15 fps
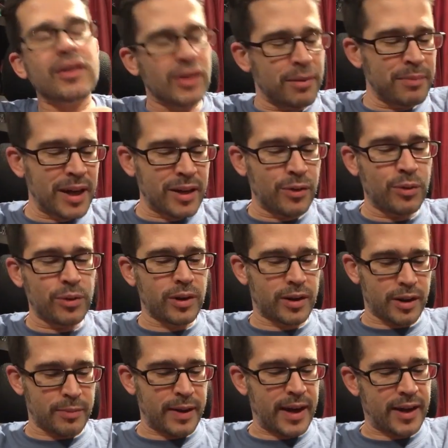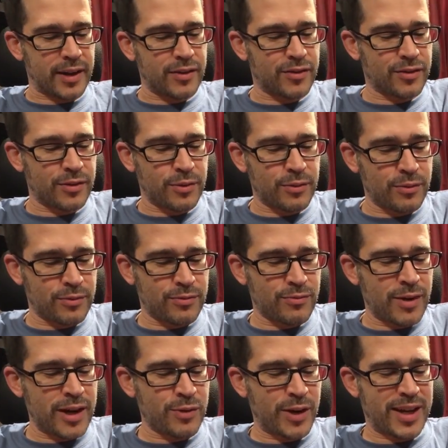You know, I'm not going to hold on to the package, so
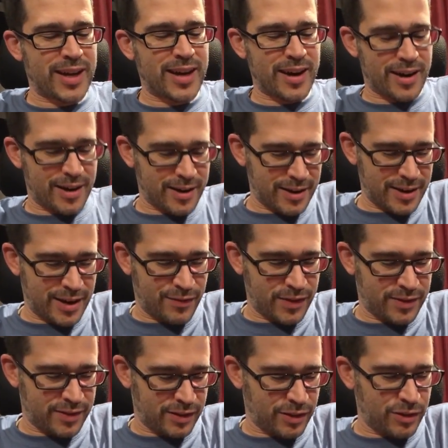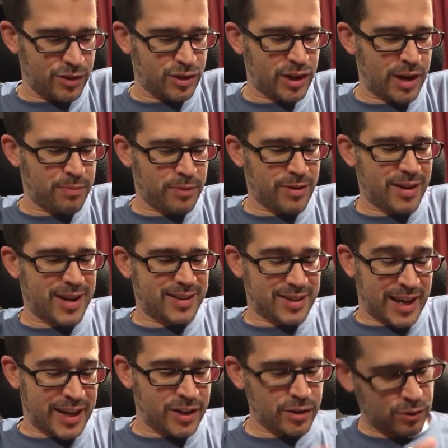why do I care if it's in good shape or not?
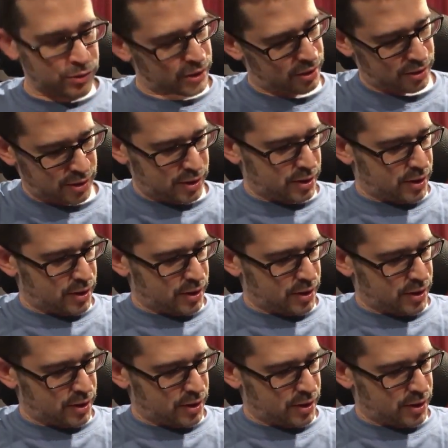I don't.